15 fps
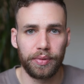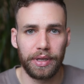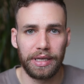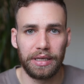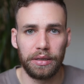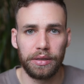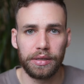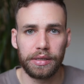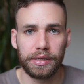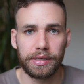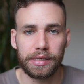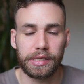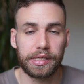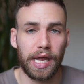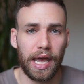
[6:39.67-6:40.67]
in
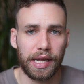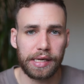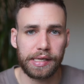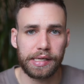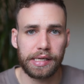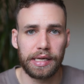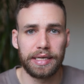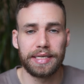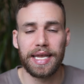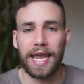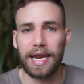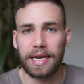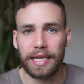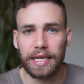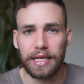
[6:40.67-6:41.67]
sex and
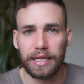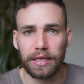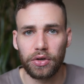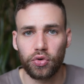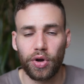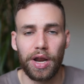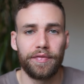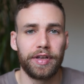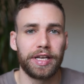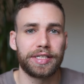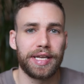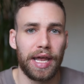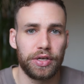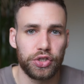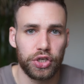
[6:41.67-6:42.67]
dating and craving
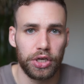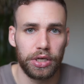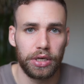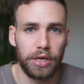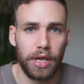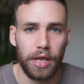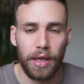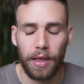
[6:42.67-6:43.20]
attention,